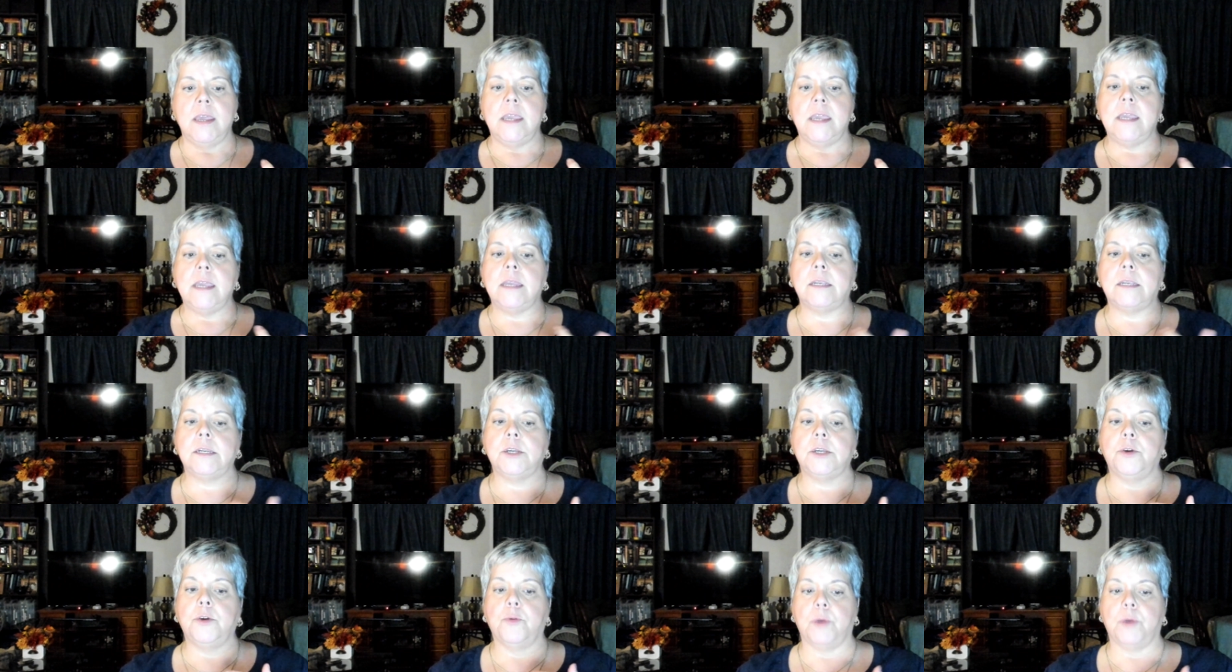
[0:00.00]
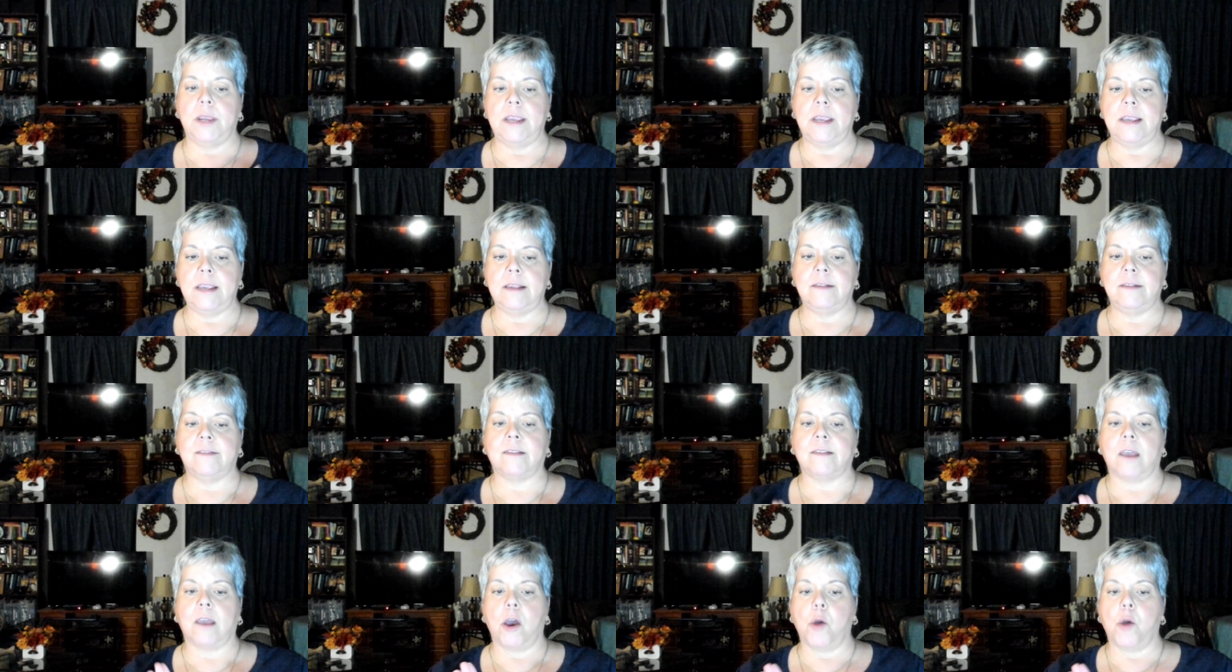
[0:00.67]
in
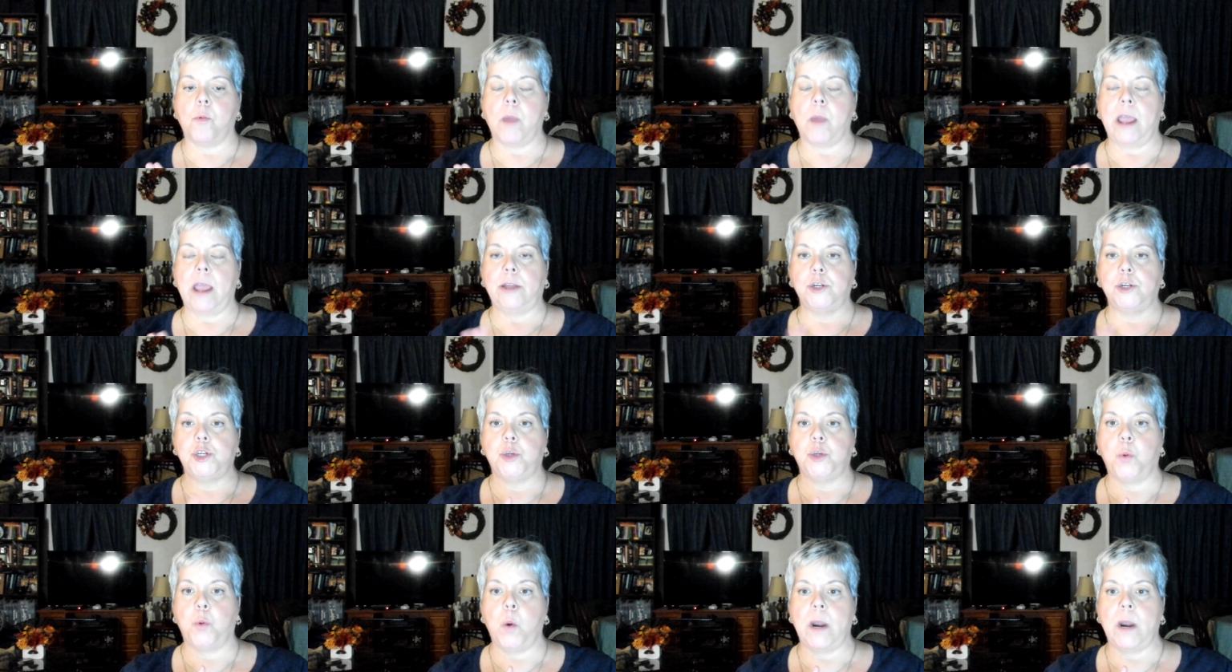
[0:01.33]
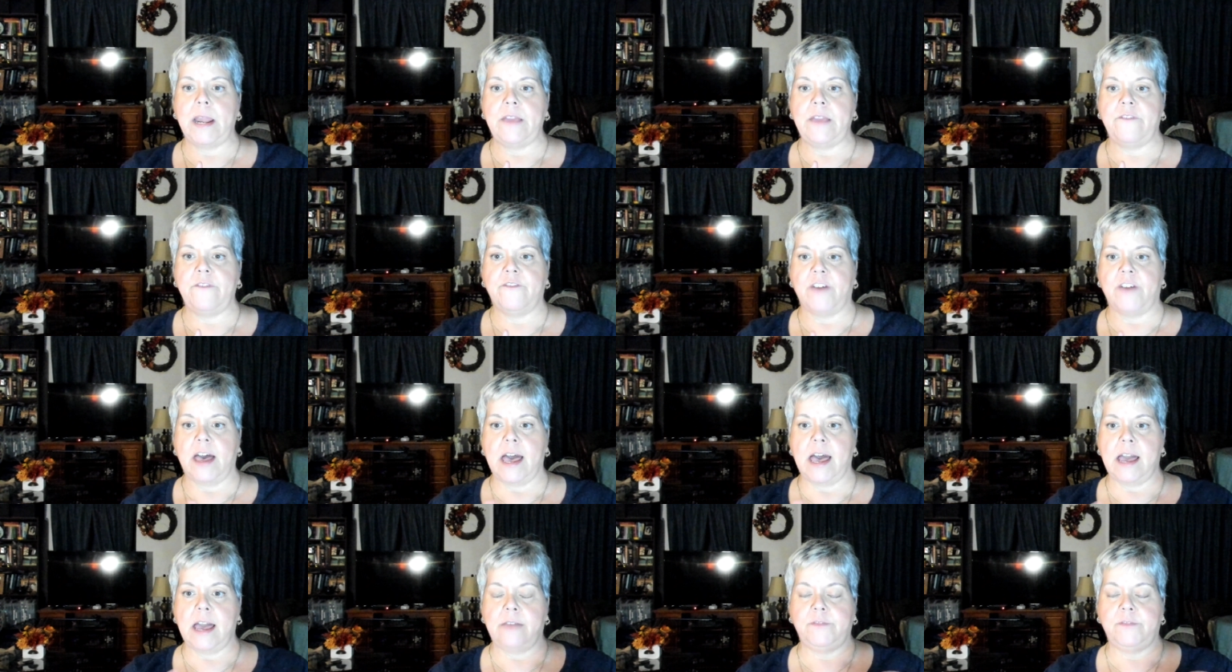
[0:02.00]
degrees around
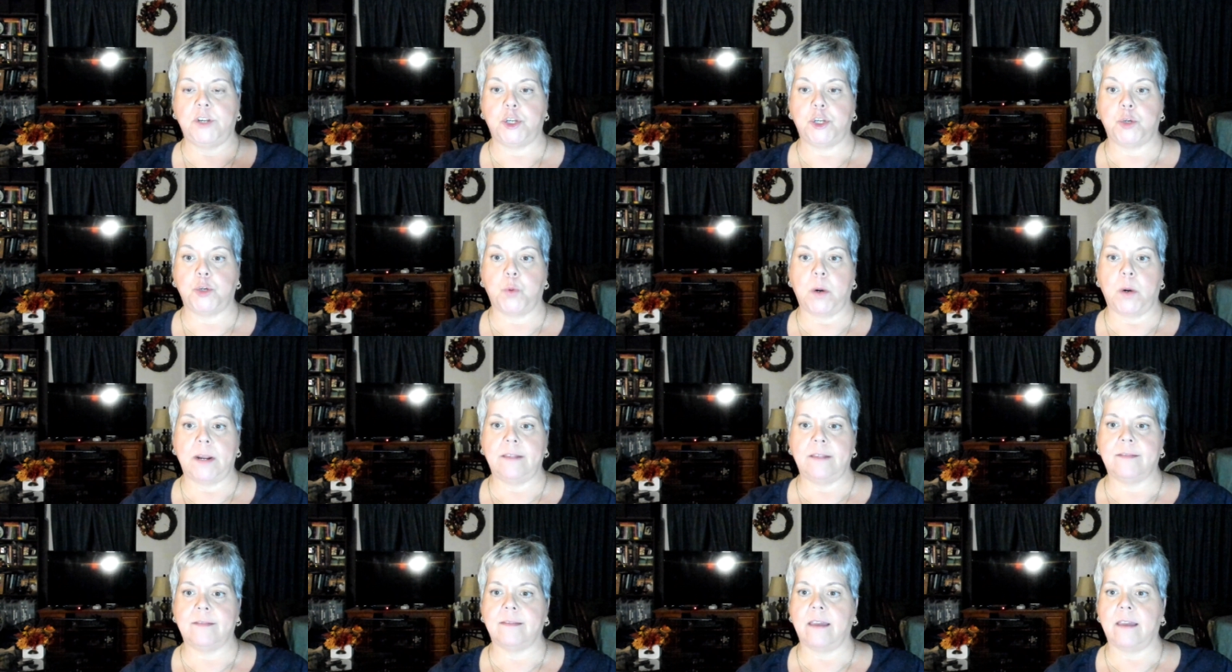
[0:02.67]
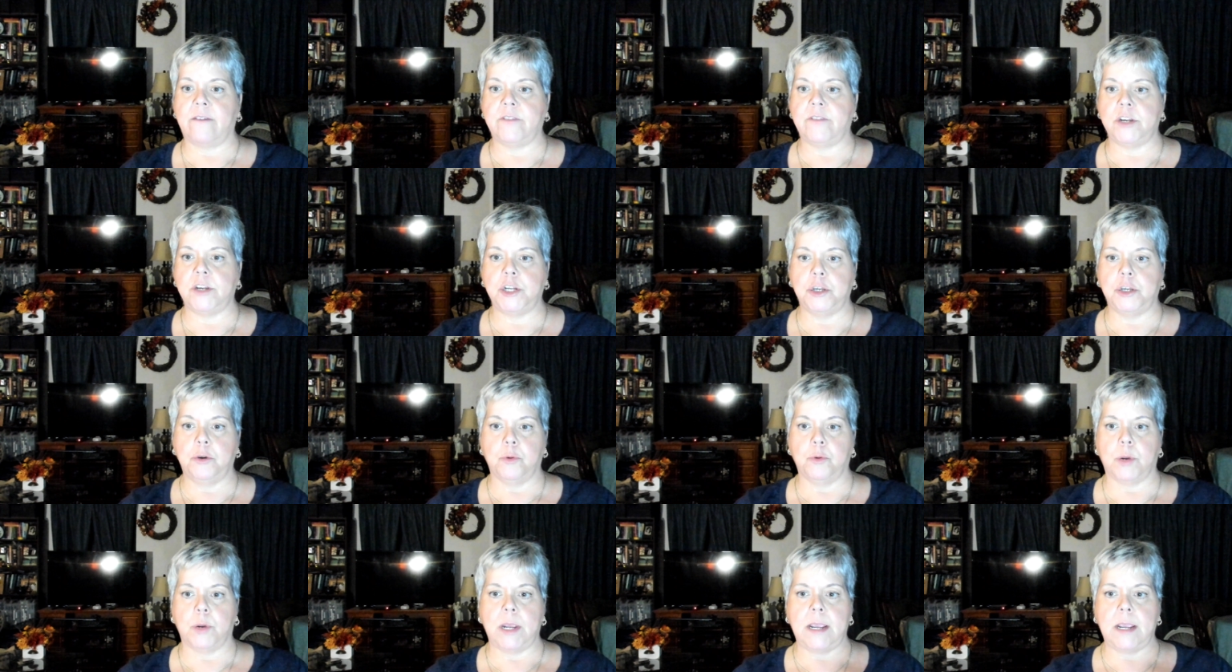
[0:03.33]
25 to 27
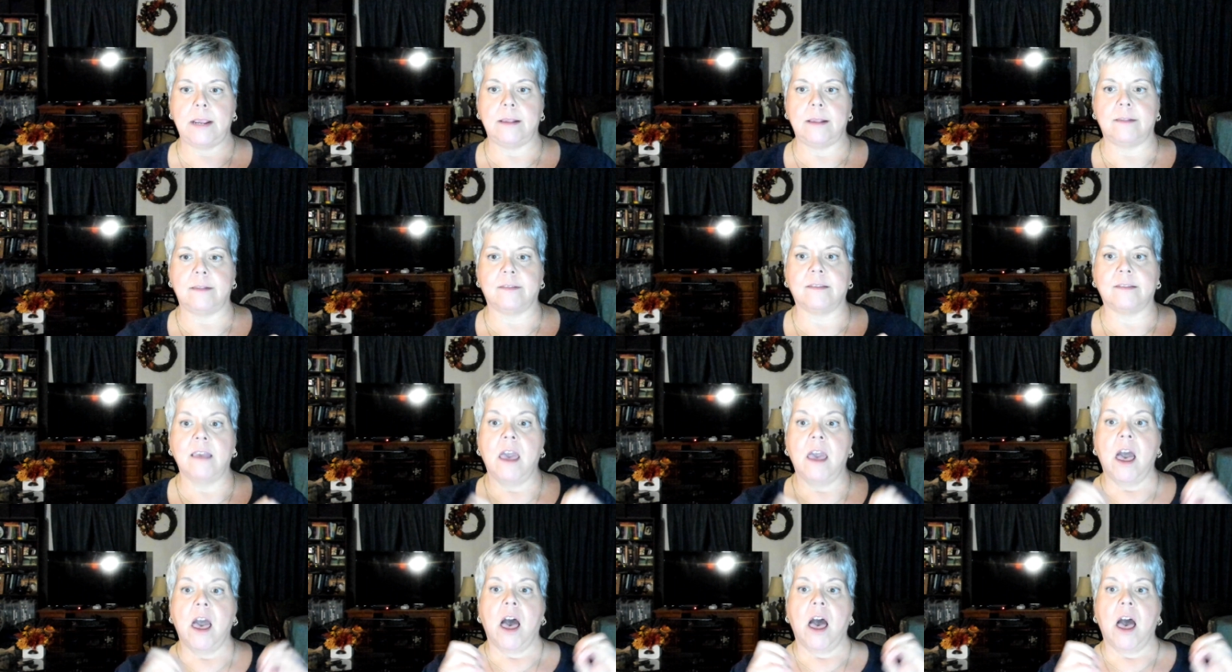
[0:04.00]
degrees